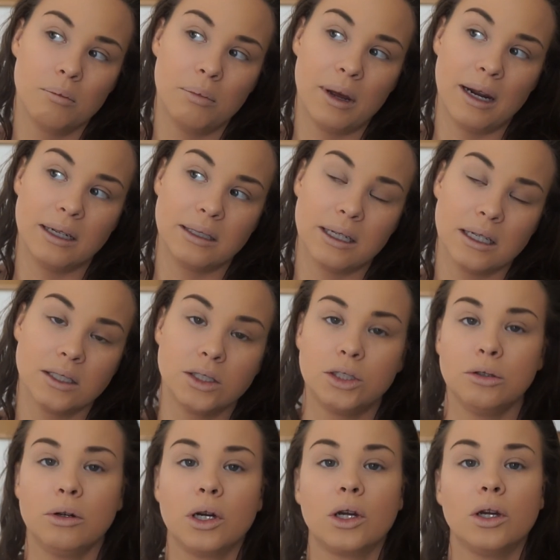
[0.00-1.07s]
but it does
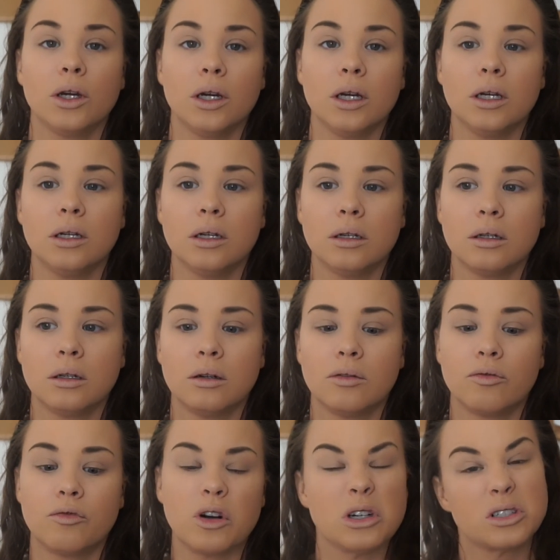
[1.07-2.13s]
do a good
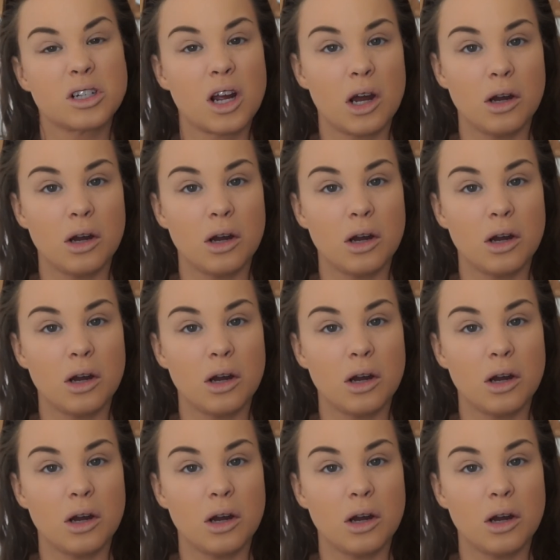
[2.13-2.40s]
first